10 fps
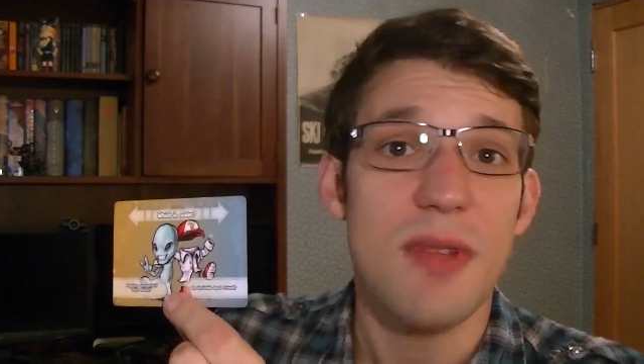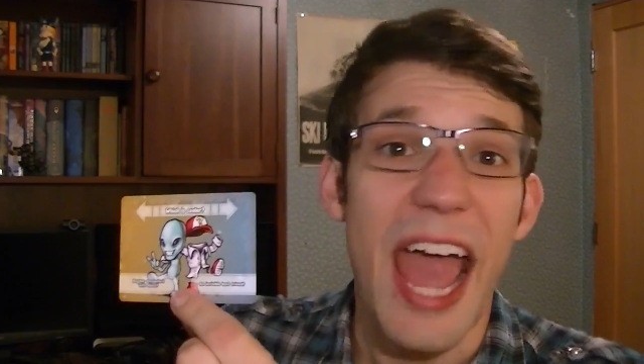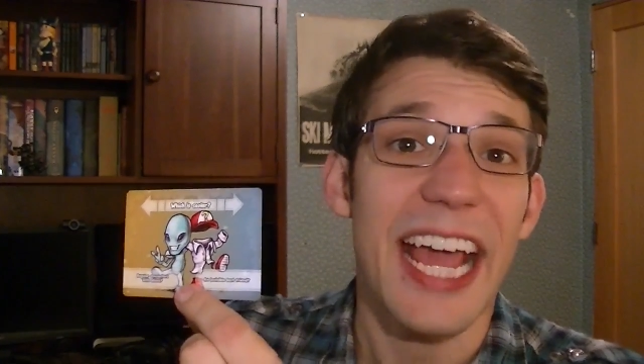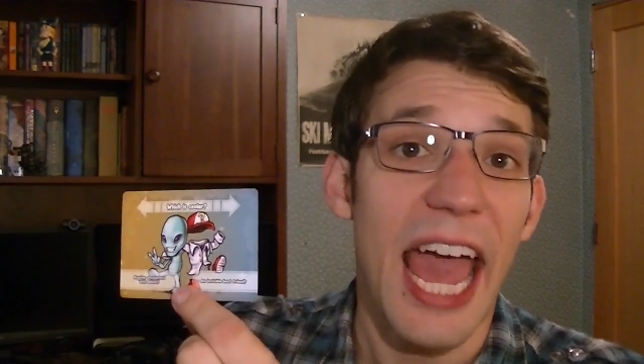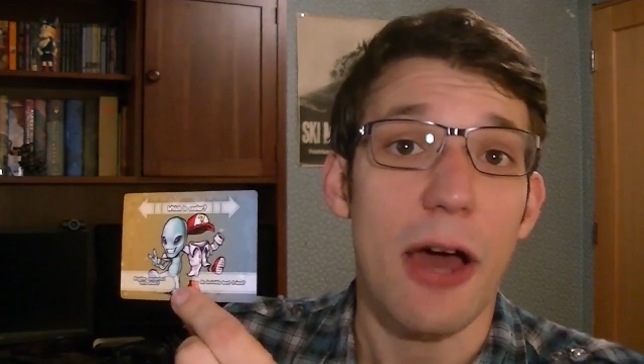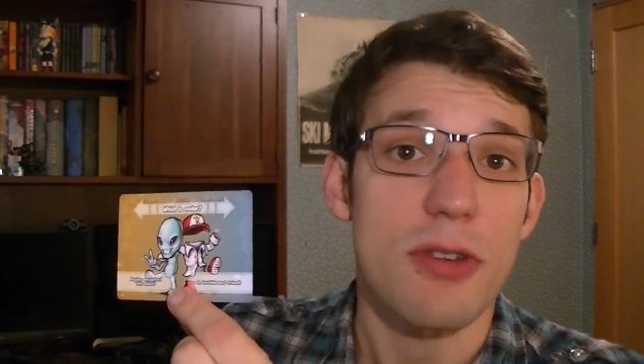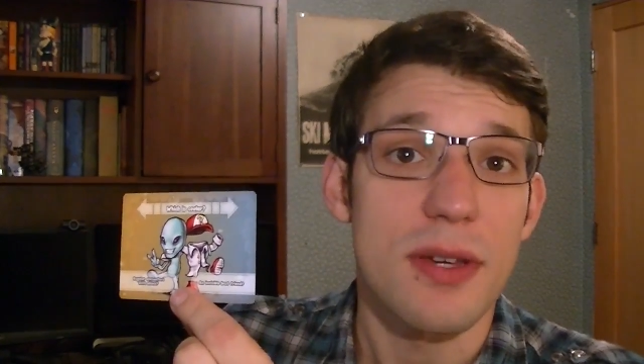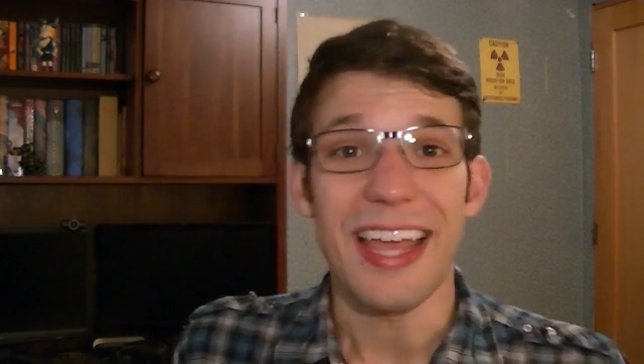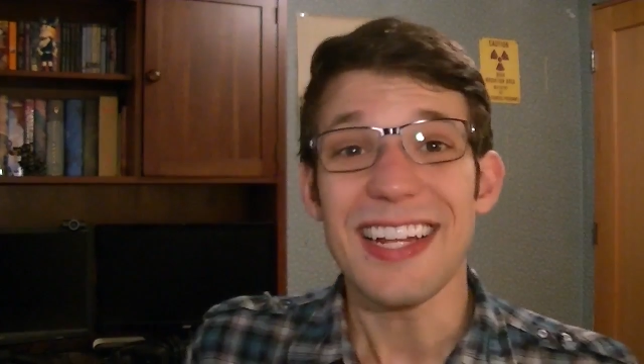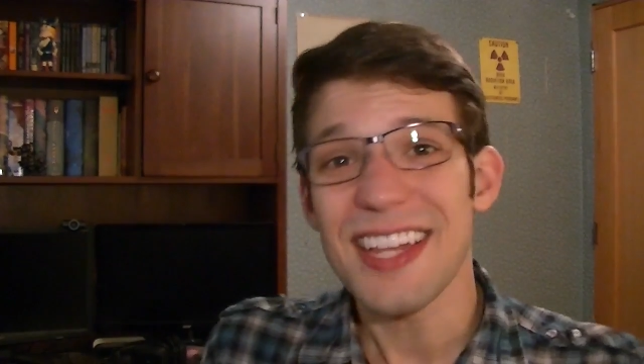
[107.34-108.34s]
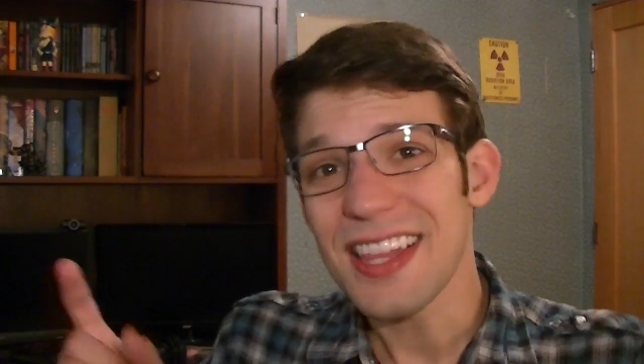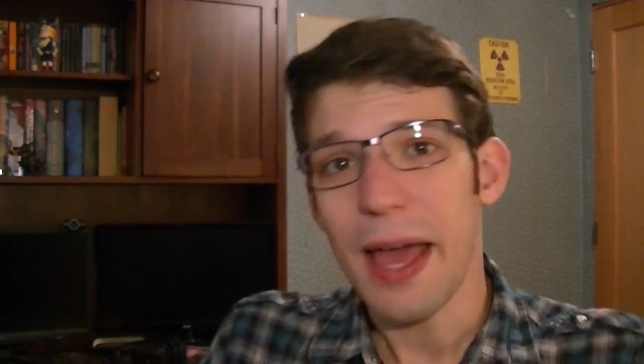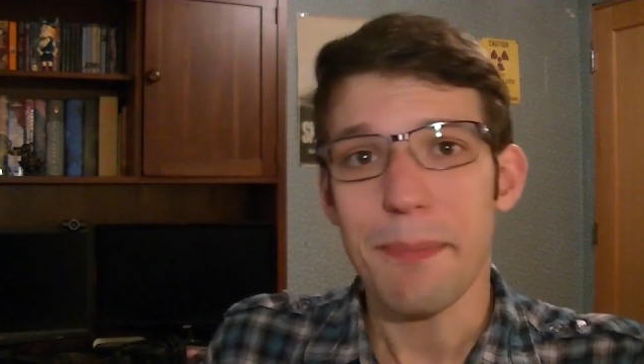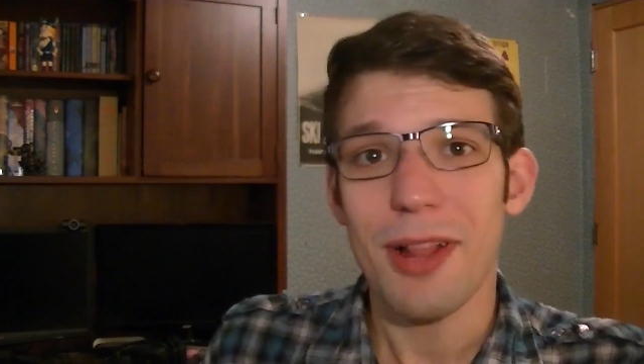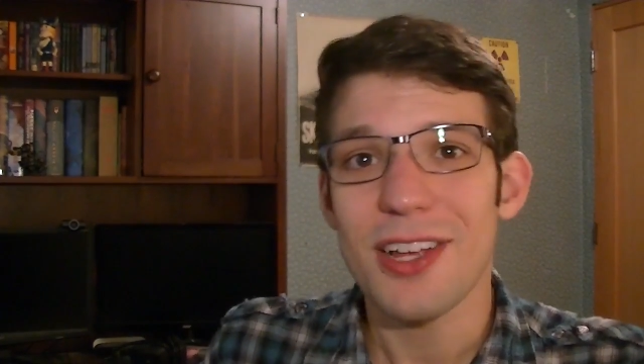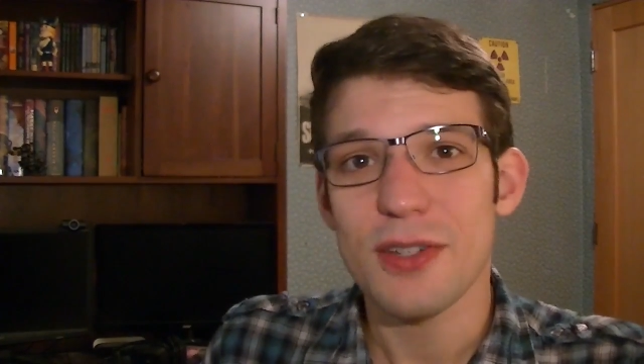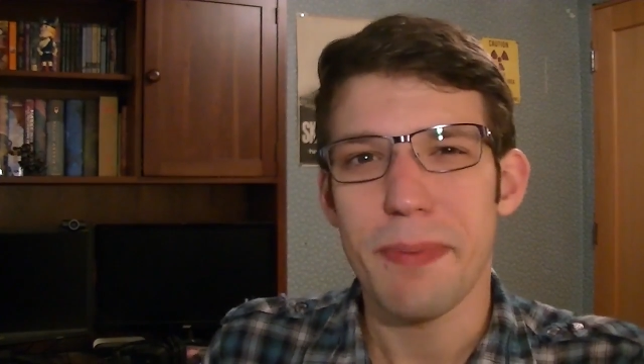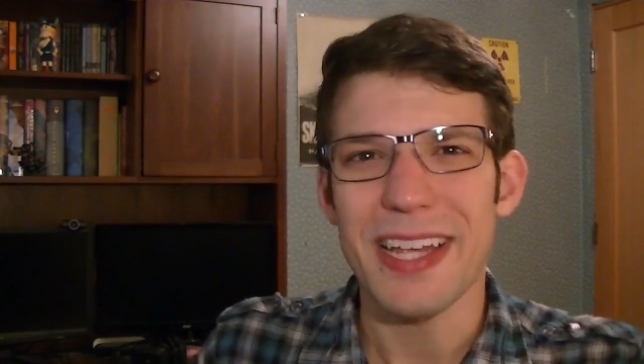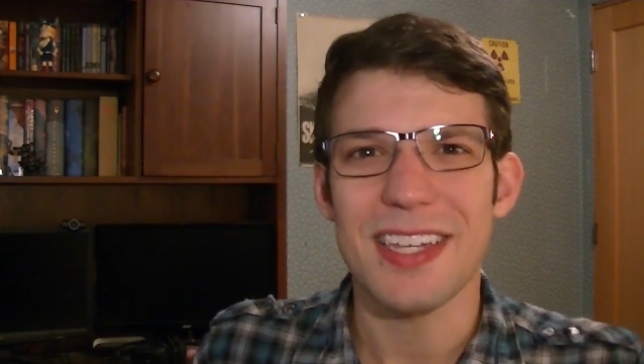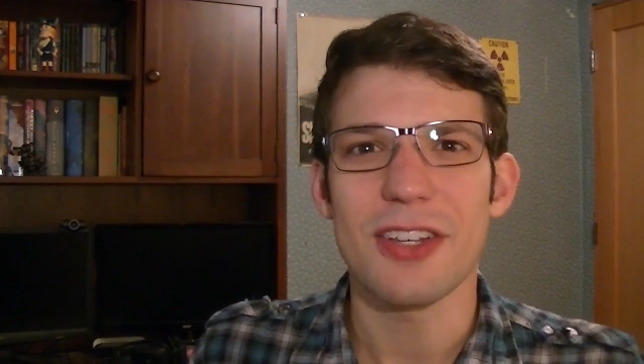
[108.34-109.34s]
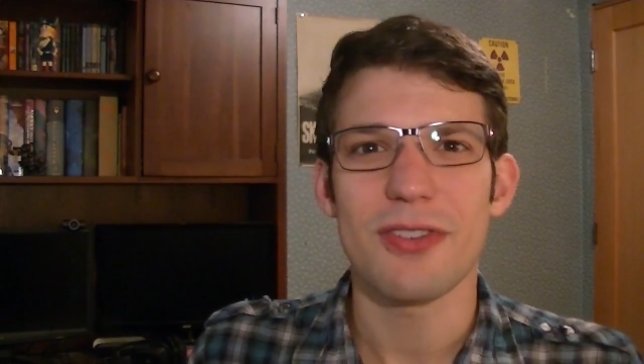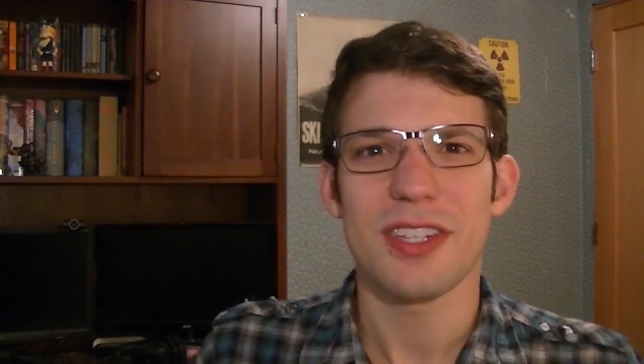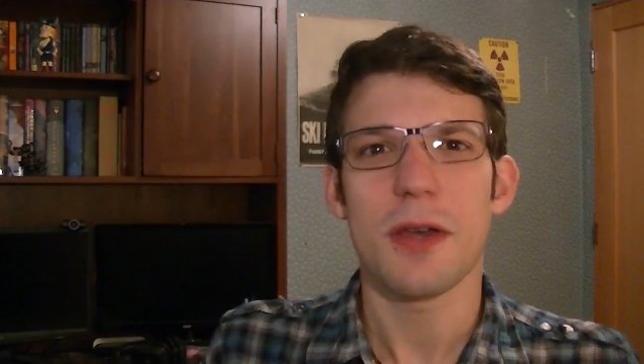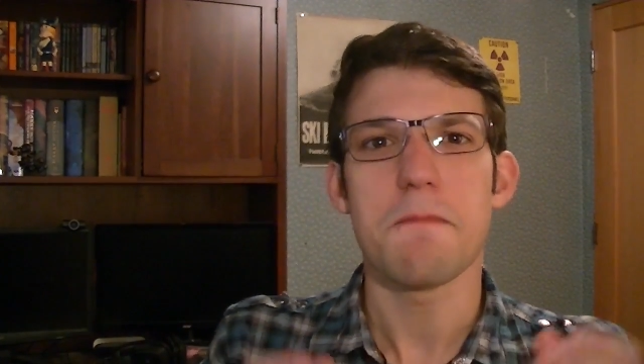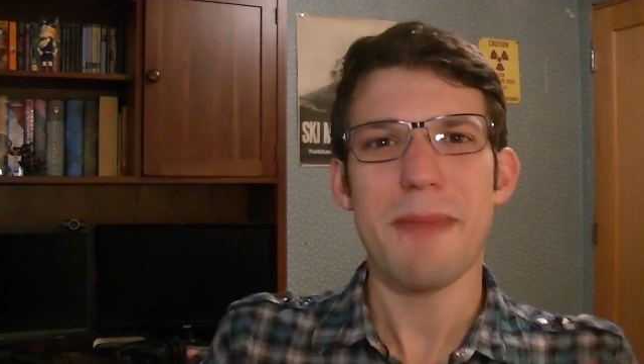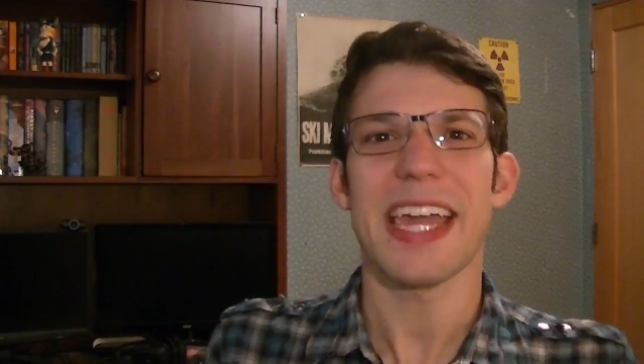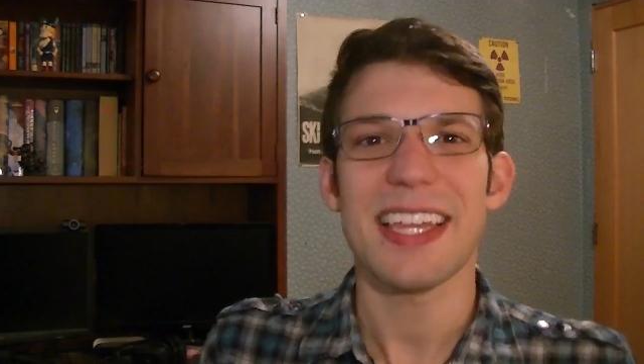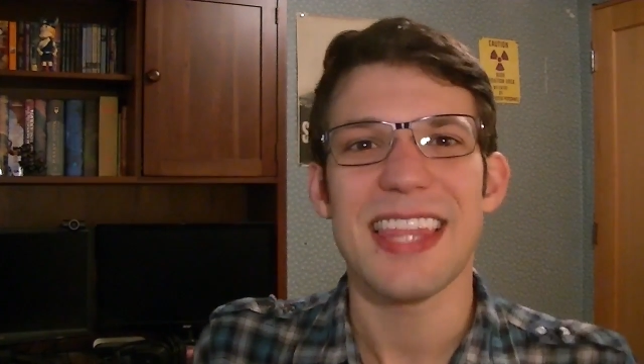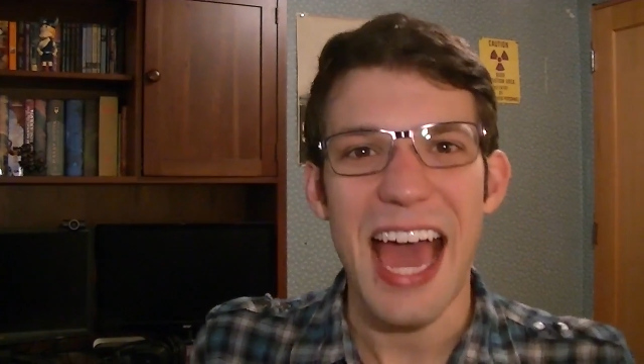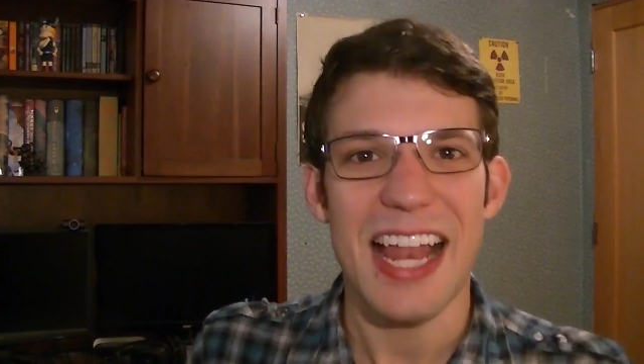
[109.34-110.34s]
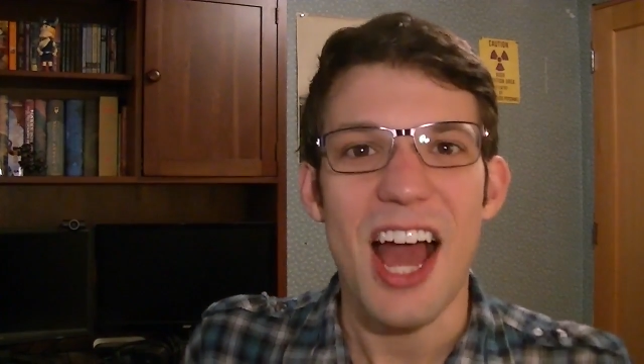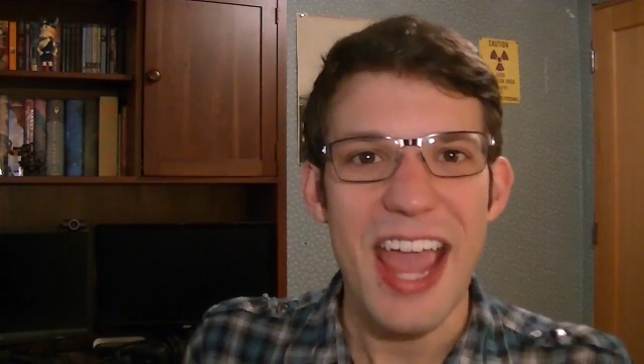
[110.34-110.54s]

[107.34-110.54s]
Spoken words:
hang out? It's in that player's best interest to make that